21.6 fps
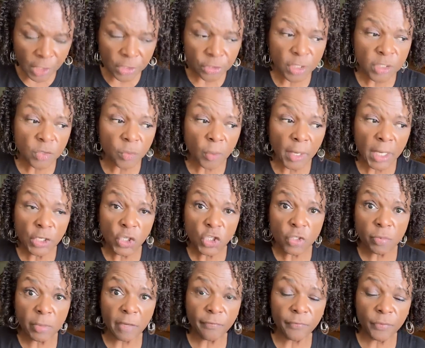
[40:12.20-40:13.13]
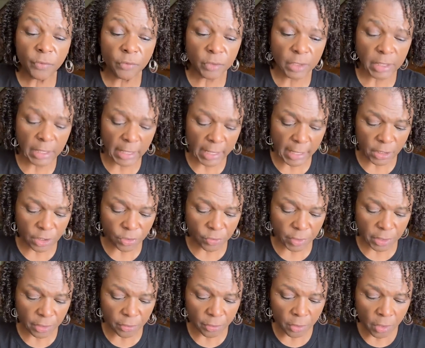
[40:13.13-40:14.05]
So that's why I use my food
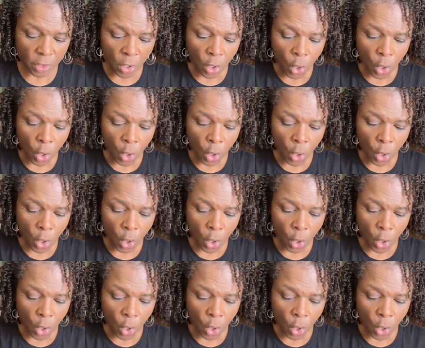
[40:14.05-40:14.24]
dehydrator.